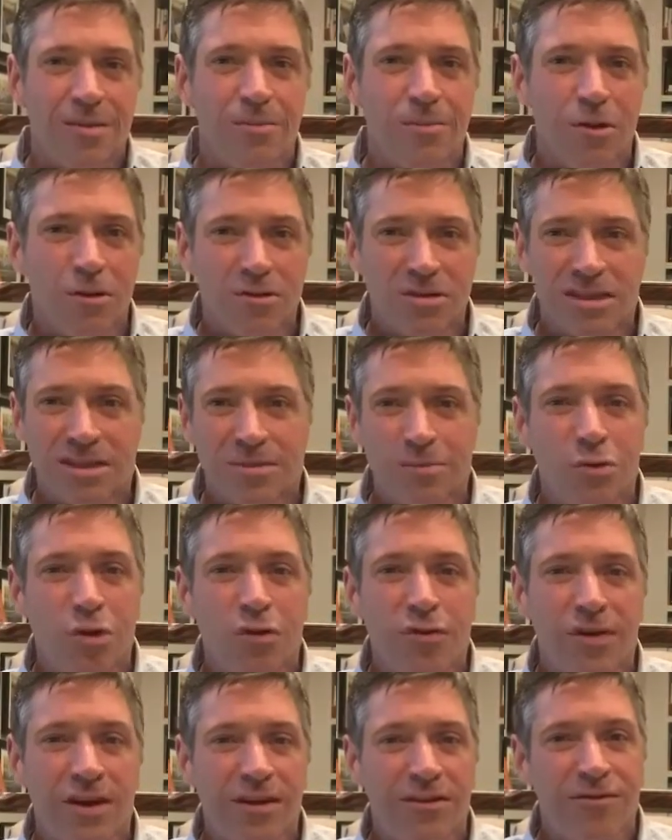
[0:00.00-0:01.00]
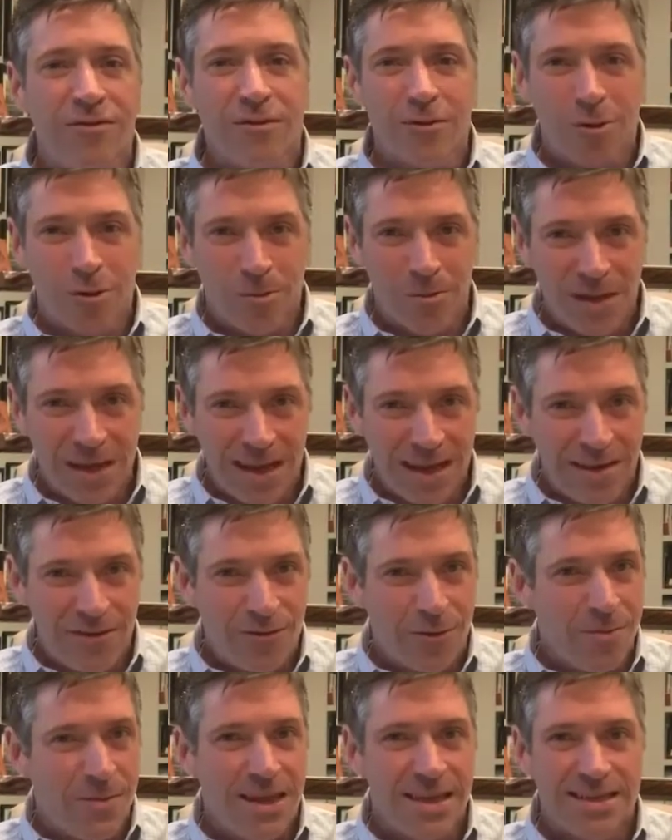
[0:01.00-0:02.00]
most moving for me
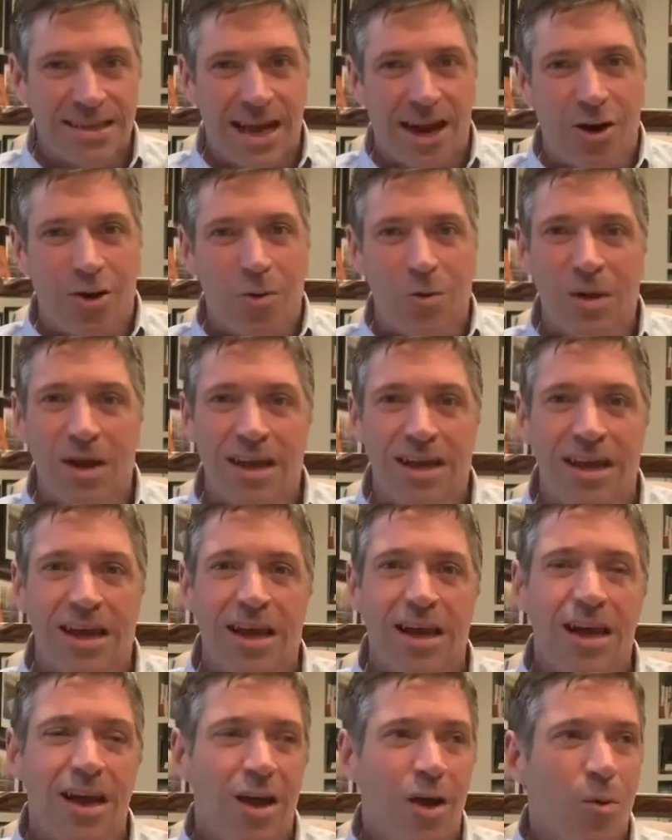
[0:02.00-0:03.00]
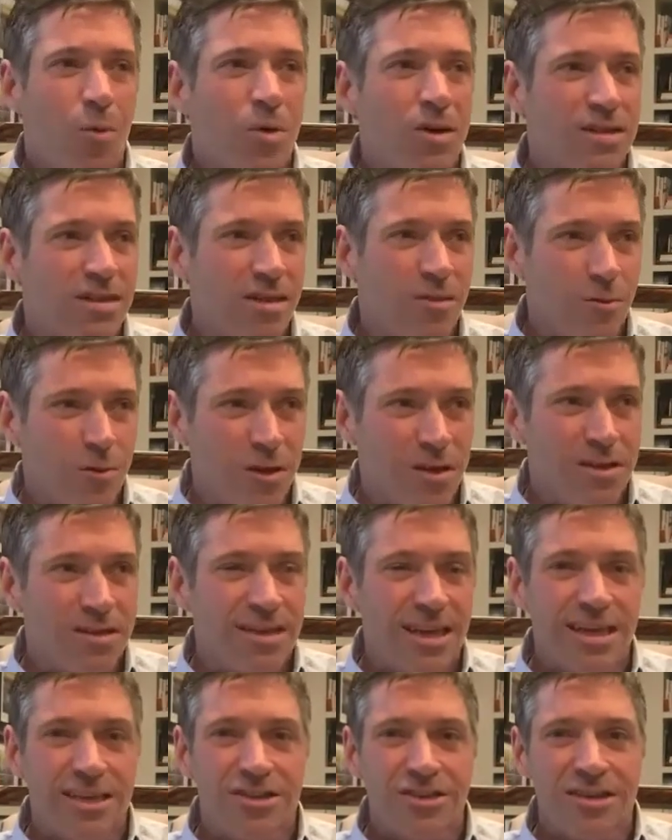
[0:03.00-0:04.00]
from the entire week was the
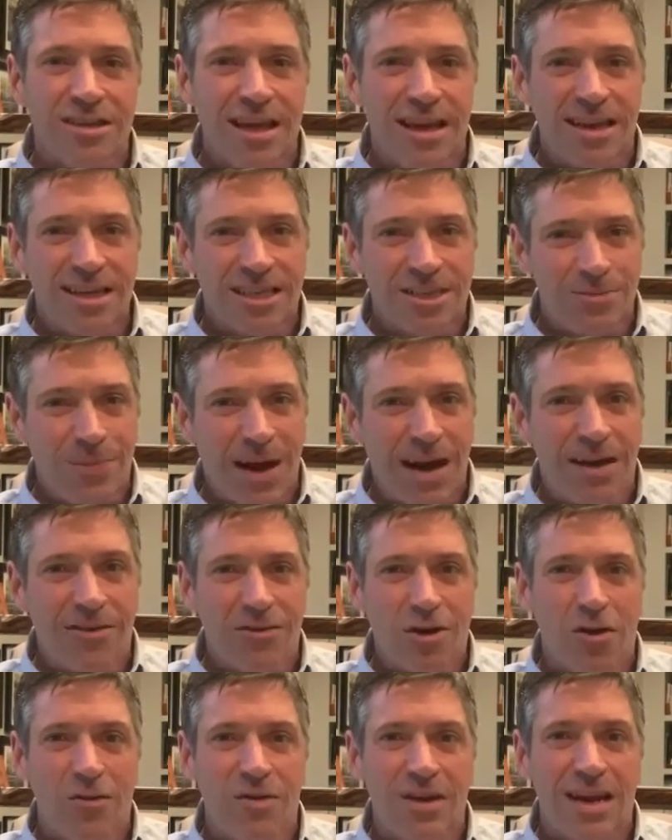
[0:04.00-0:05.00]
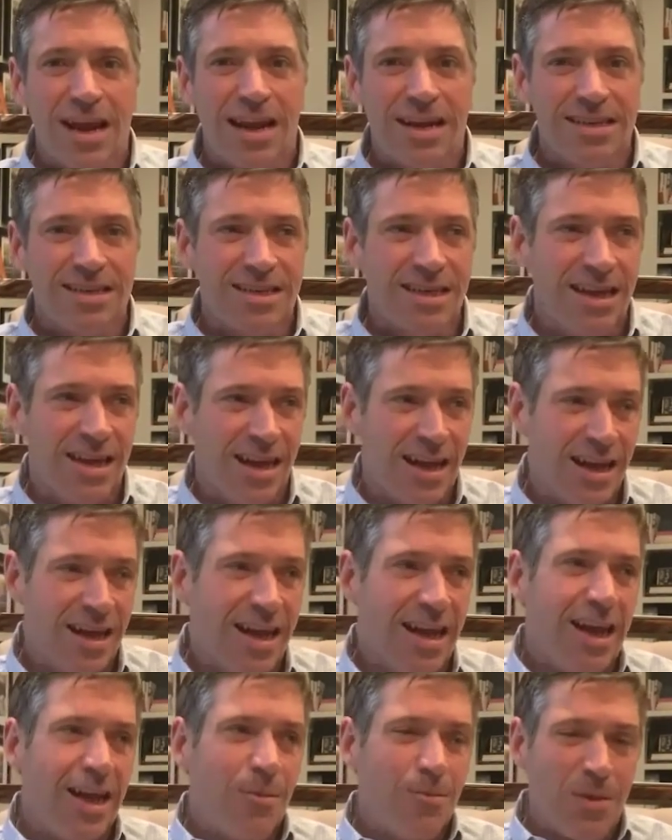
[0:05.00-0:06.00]
realization that in spite of COVID-19,
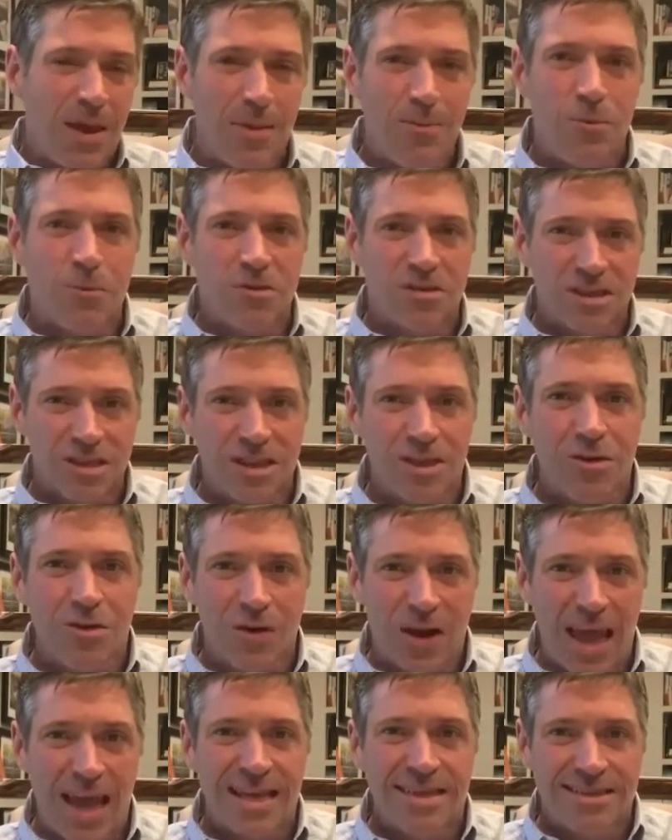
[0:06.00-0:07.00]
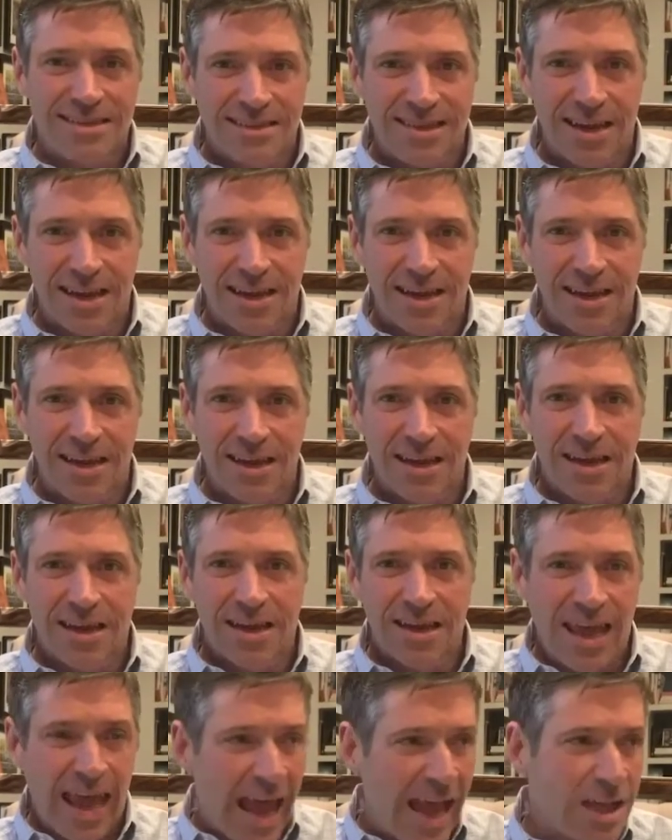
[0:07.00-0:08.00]
people still get sick,
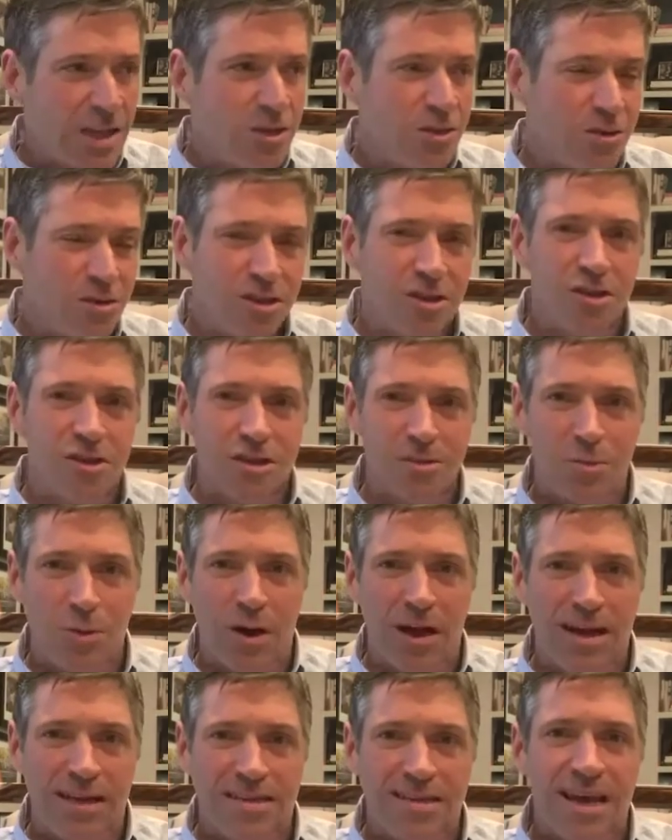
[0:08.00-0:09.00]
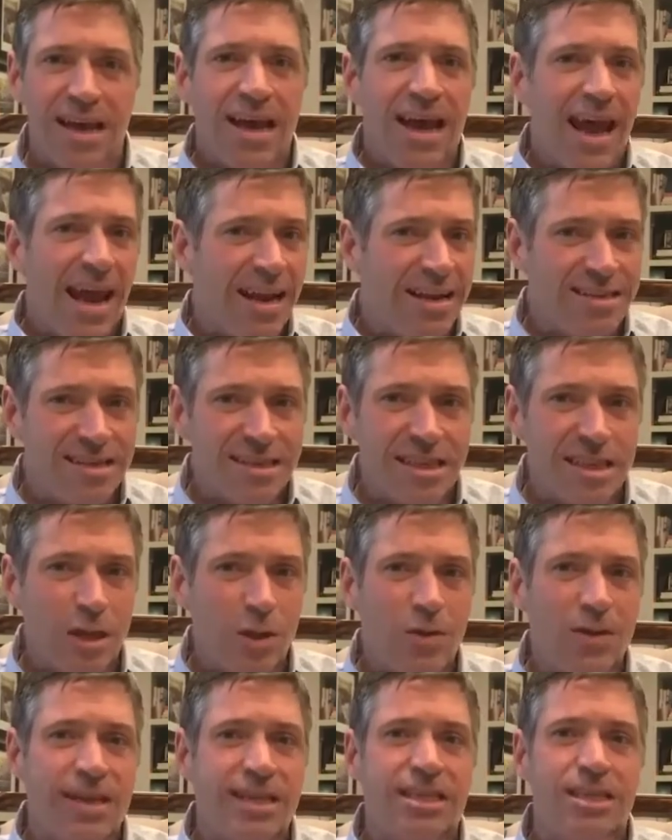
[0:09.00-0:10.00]
cancer still spreads, and it
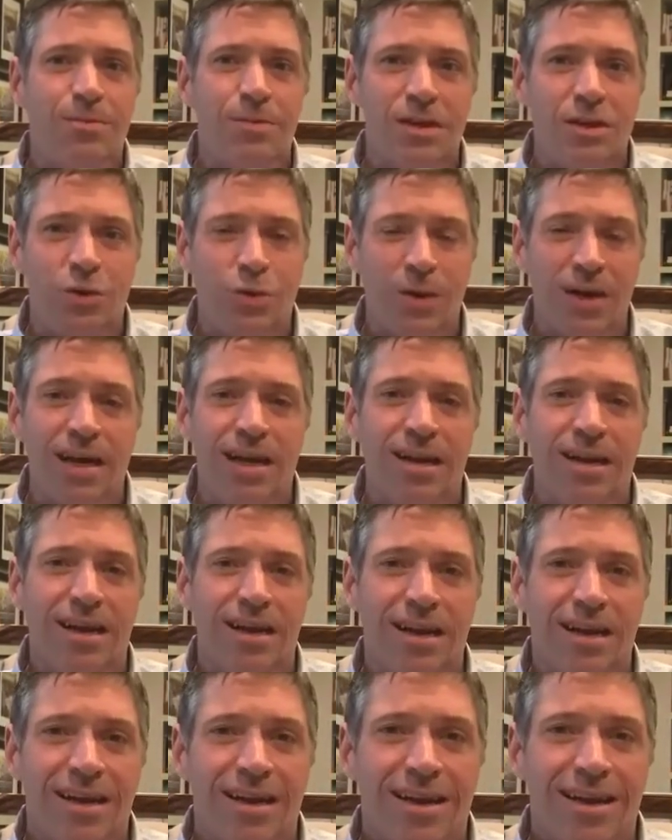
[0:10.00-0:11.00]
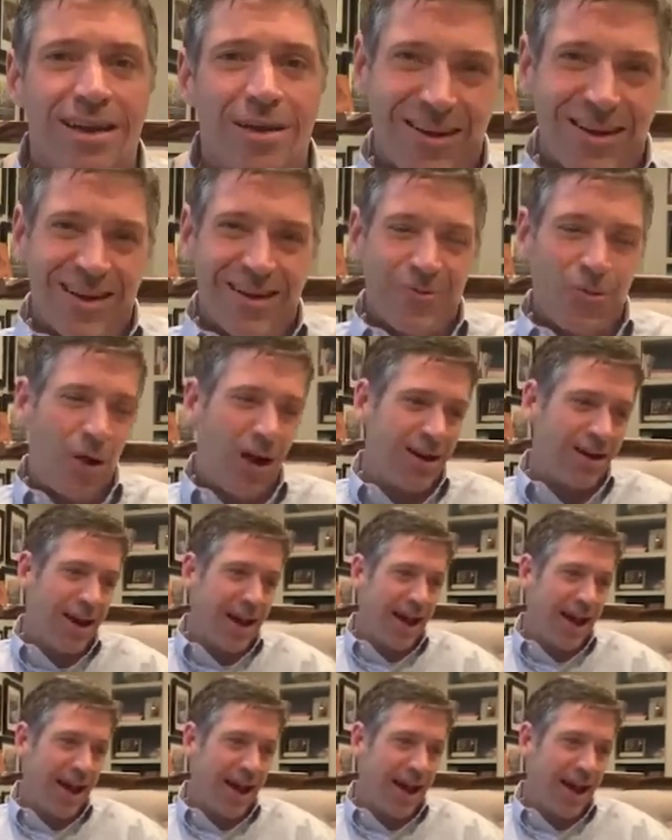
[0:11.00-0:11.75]
still needs to be treated. Rhonda